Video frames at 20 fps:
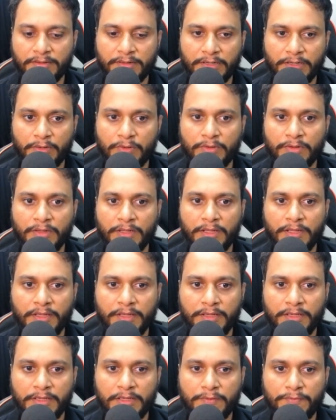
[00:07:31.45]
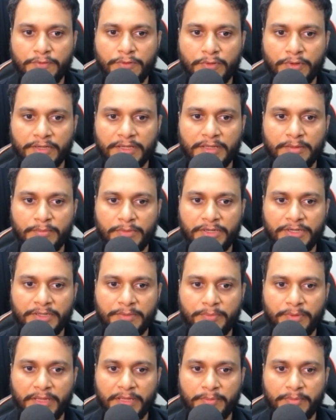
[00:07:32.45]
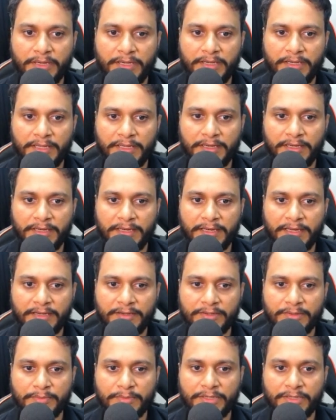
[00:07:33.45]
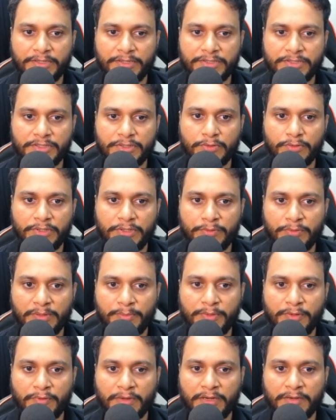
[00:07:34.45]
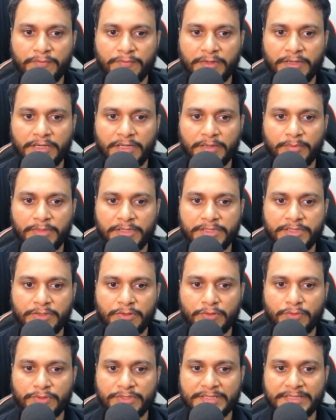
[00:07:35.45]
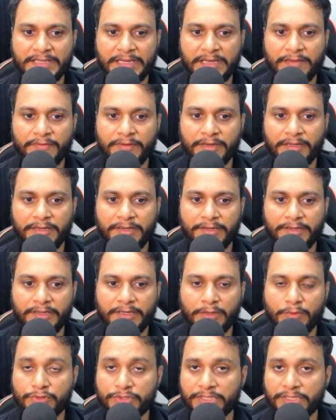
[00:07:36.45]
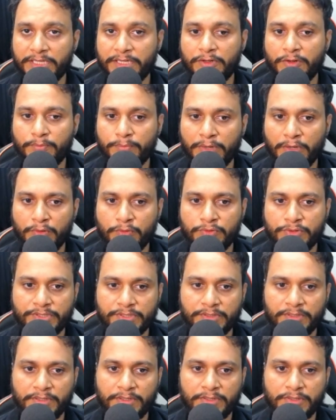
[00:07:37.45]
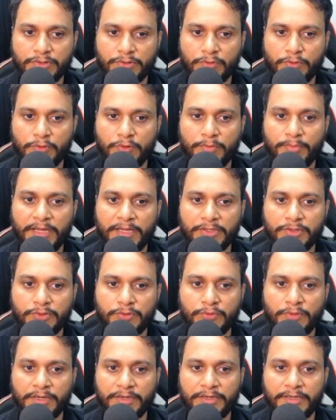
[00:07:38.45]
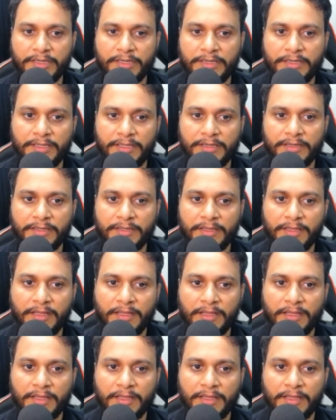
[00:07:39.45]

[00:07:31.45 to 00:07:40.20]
Now, if you again multiply by 10 and add remainder 0, it will be 1100, which is 1100 outside of bounds. So go back to 110.